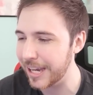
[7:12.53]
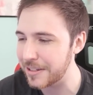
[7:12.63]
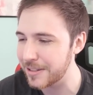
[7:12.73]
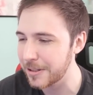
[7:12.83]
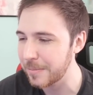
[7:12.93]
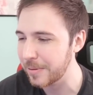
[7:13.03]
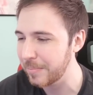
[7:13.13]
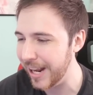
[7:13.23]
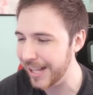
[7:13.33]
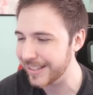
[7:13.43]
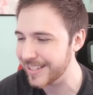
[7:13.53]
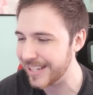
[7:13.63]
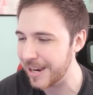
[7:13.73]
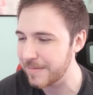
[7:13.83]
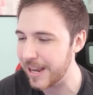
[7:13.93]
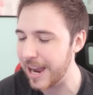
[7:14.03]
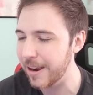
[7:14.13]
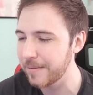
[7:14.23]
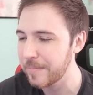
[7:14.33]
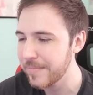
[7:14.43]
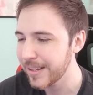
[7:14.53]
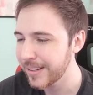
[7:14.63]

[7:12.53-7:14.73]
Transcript: kind of stupid, but at the same time,